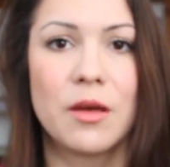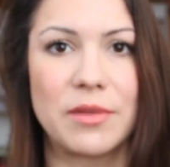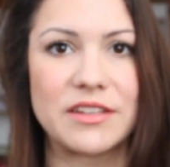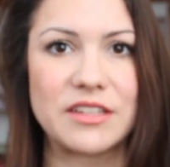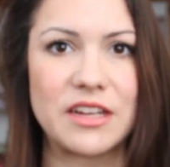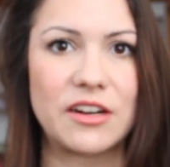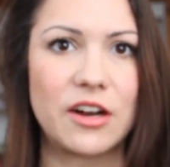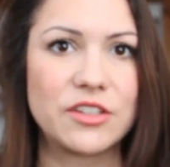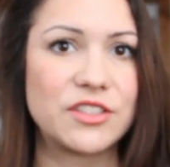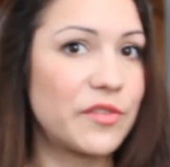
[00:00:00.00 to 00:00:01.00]
but there
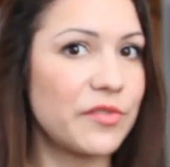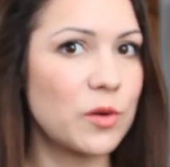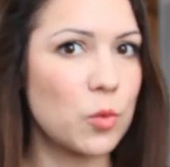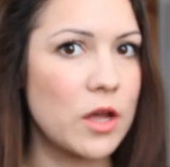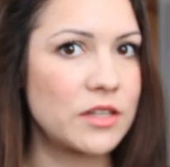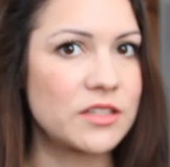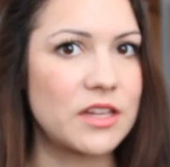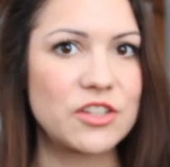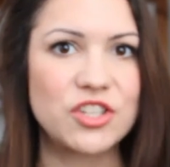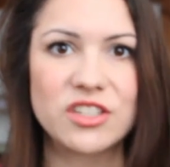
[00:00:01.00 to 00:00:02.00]
are different ones,
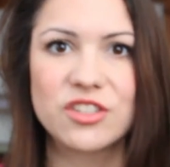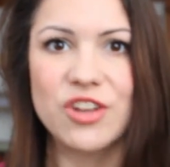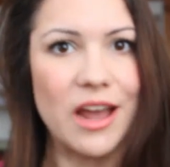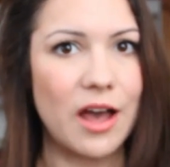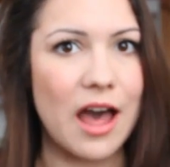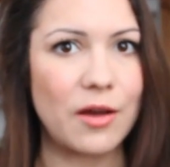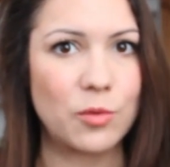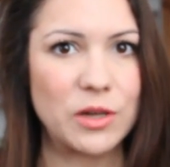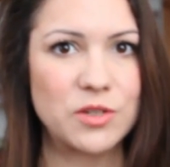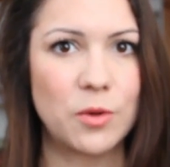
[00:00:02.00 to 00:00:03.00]
and just check
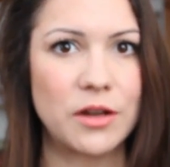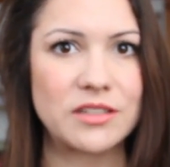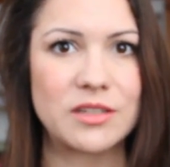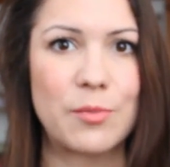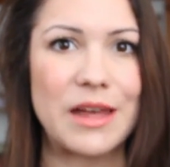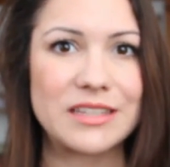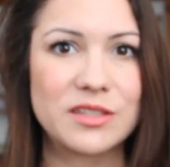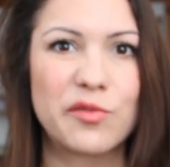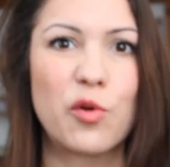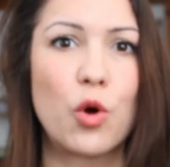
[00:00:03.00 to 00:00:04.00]
out which one is the
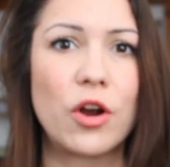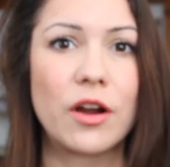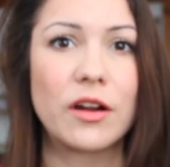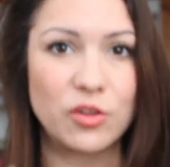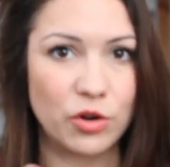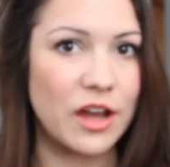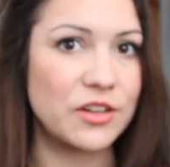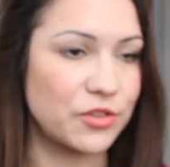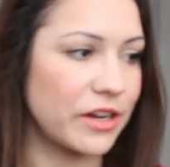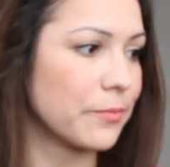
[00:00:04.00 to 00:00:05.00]
best for your
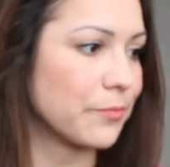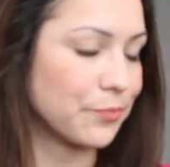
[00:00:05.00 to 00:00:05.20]
country.